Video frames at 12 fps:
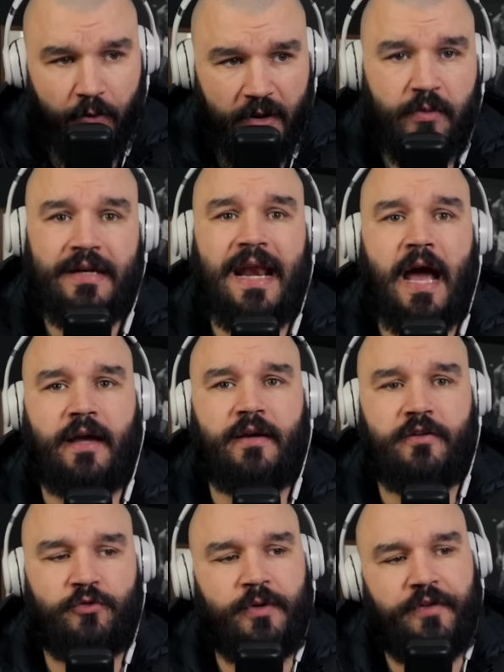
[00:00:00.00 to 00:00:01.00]
We were
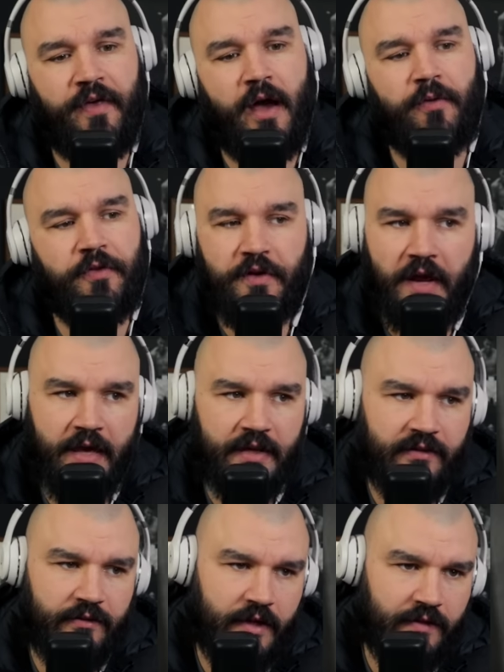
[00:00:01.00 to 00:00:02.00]
knackered without the United
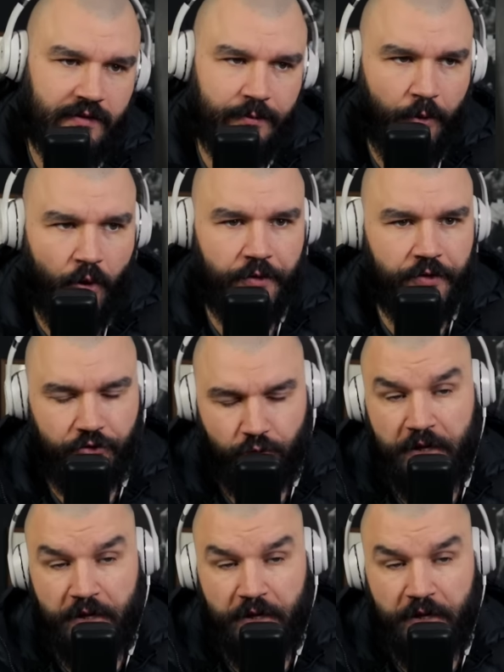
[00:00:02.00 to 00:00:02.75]
States supporting us.